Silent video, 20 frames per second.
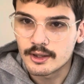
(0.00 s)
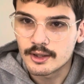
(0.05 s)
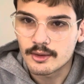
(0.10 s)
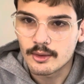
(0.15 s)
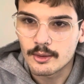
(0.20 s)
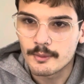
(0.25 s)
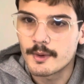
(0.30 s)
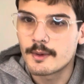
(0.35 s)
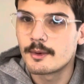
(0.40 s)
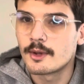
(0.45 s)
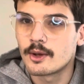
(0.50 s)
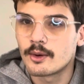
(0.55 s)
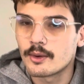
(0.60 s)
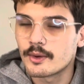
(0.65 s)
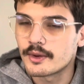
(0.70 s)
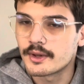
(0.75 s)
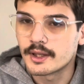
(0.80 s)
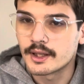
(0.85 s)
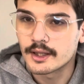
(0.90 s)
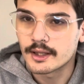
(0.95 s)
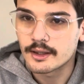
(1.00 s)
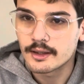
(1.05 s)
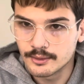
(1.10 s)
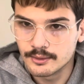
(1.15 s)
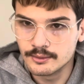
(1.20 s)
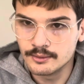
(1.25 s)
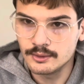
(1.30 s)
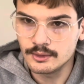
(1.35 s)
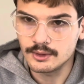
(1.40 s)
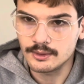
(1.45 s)
or maybe the whole thing.
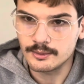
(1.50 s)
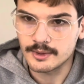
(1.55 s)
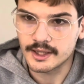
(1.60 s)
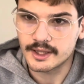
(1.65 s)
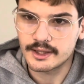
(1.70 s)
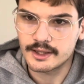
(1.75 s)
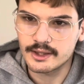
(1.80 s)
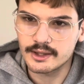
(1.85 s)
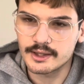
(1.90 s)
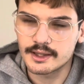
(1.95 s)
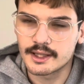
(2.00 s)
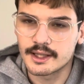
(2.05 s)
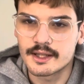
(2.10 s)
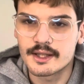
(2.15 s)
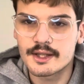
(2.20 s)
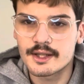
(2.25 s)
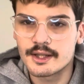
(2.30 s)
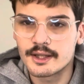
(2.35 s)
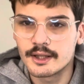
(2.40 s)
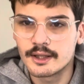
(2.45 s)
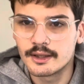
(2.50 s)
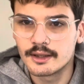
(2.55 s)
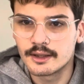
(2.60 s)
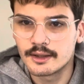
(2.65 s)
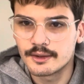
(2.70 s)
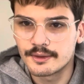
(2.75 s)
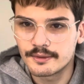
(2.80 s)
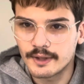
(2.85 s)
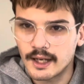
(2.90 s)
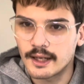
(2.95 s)
Oh my goodness!
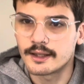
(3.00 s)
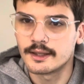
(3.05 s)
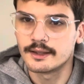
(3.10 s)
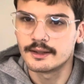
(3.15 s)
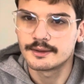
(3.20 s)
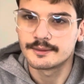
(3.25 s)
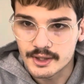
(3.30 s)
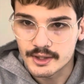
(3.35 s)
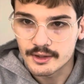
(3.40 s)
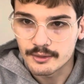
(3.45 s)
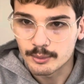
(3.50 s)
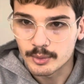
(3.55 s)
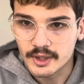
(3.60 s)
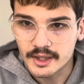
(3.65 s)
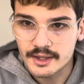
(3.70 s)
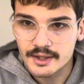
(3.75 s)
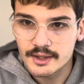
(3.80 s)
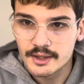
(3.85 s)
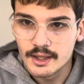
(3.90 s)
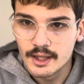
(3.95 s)
Fuck. This is bricks.